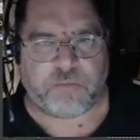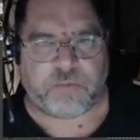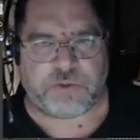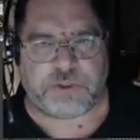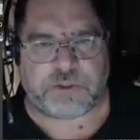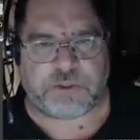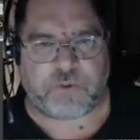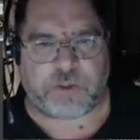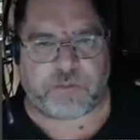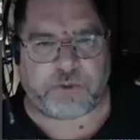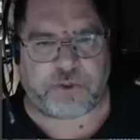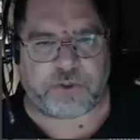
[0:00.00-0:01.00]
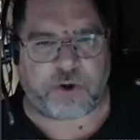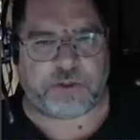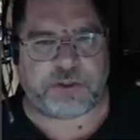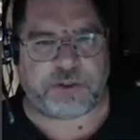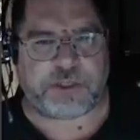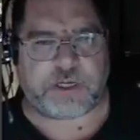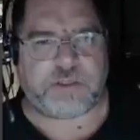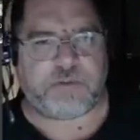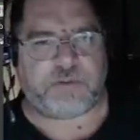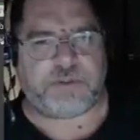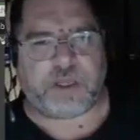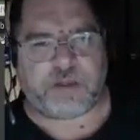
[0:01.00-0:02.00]
was just quickly retargeted, just like I did
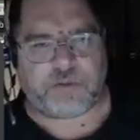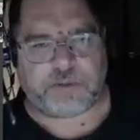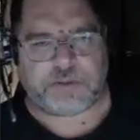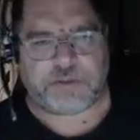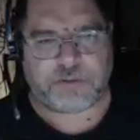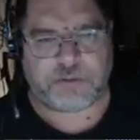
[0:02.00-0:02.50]
with the other ones.